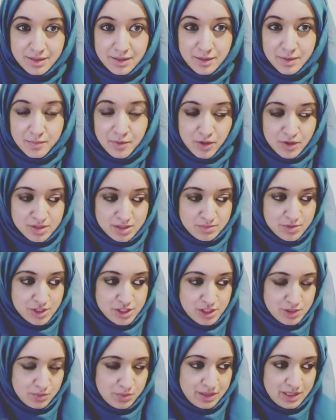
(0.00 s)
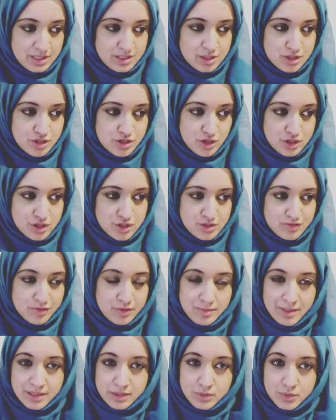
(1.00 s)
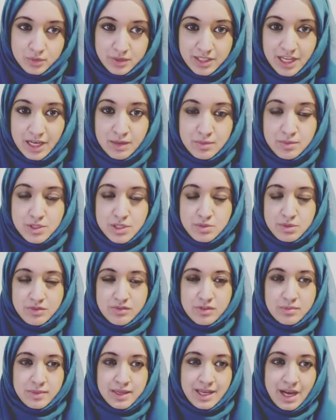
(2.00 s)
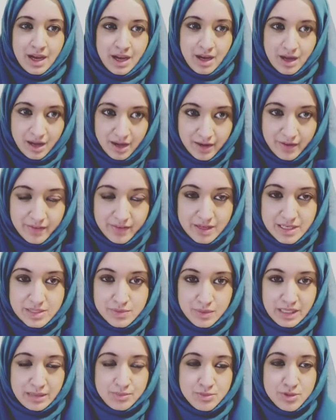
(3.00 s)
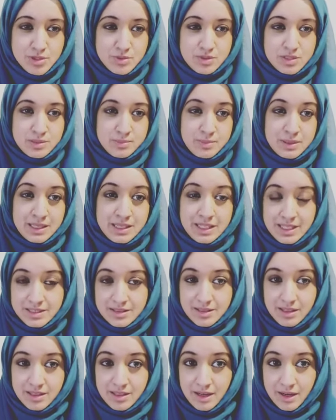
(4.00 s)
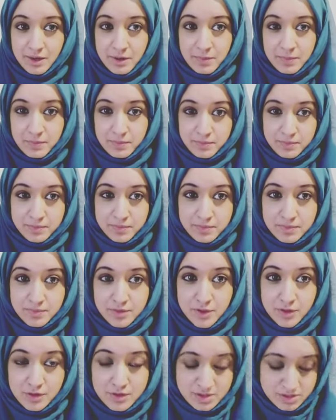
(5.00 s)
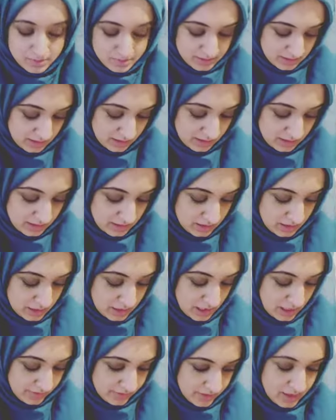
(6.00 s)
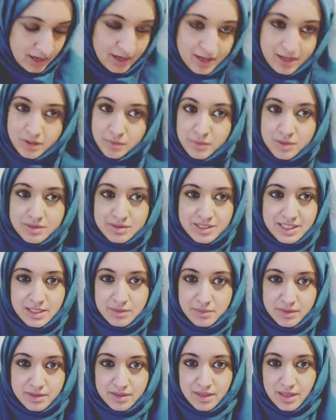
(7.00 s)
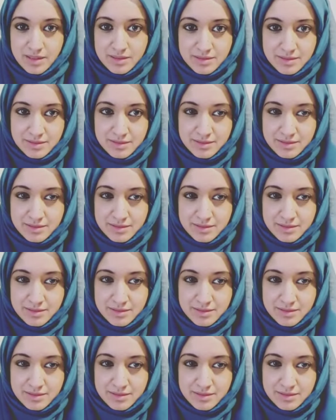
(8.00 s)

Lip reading: because I'm doing it not just for my dunya. I'm doing it for my akhirah as well. I'm doing it to please Allah, ultimately. And then Allah will deal with that.